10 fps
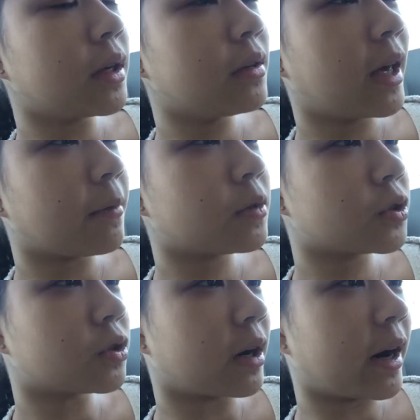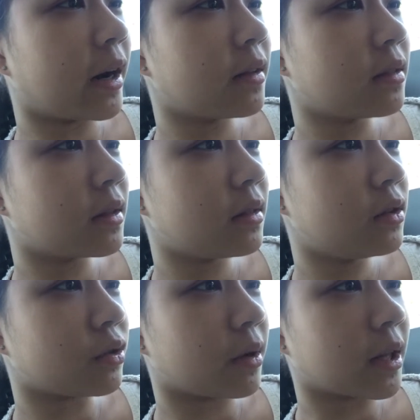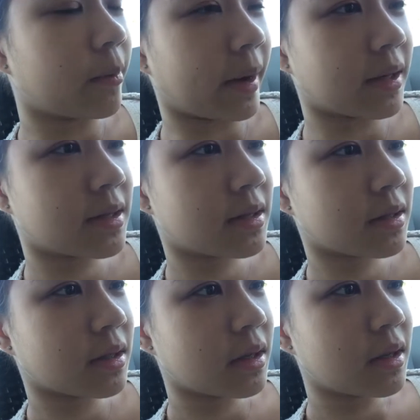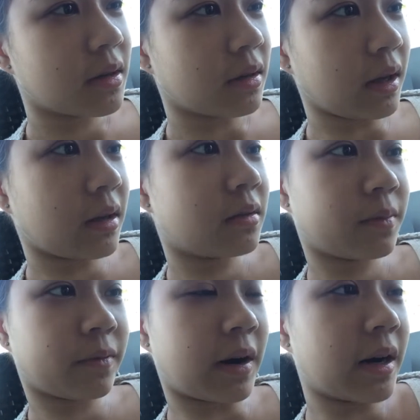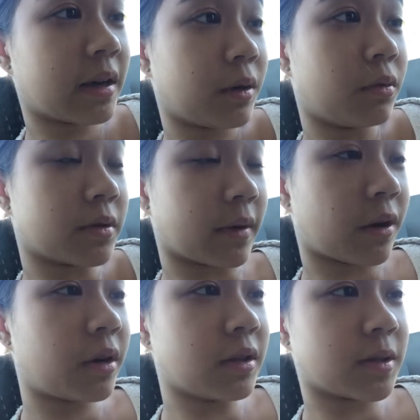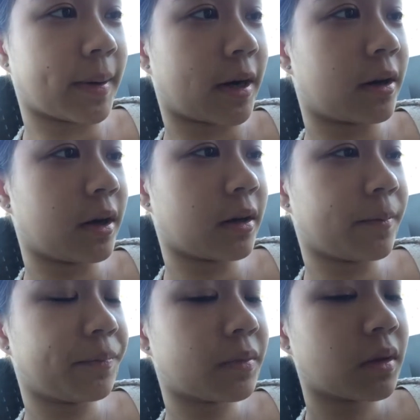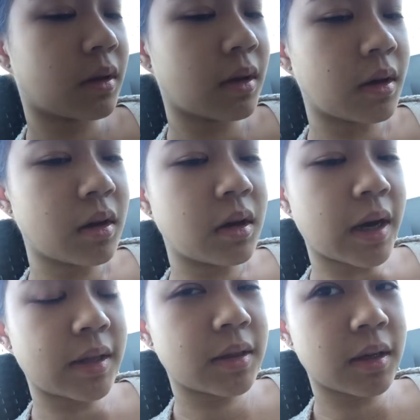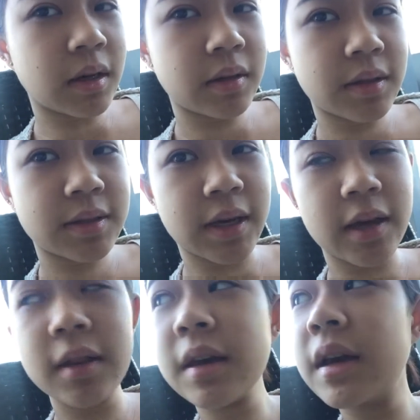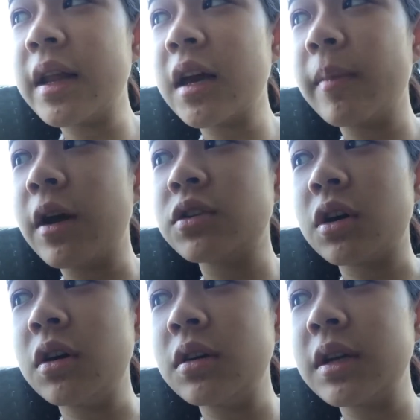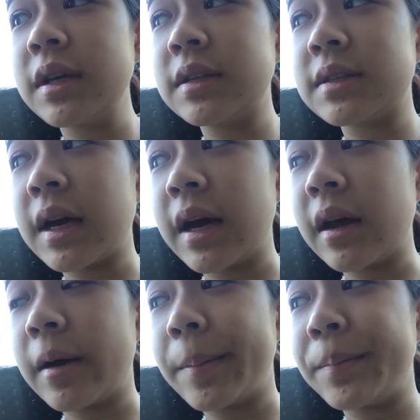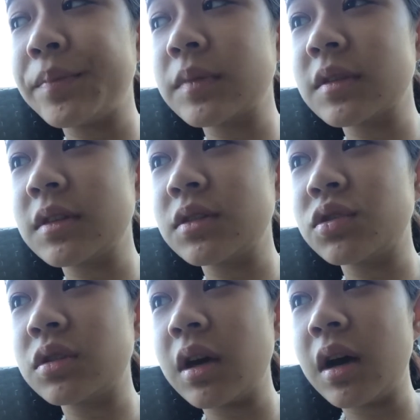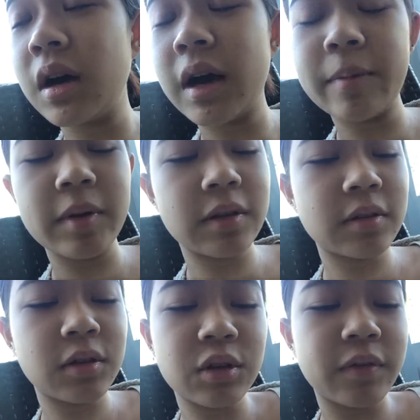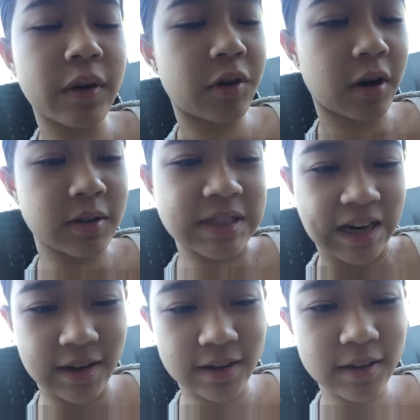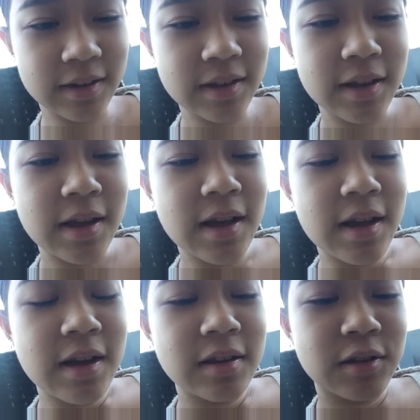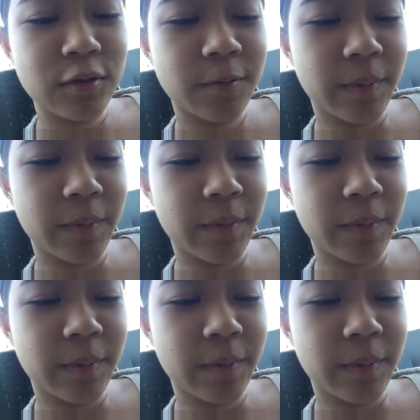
they kept on trying and doing their best. And fuck, it was very inspiring. And the second thing I like about Dawn is that, I mean, you're very understanding. You've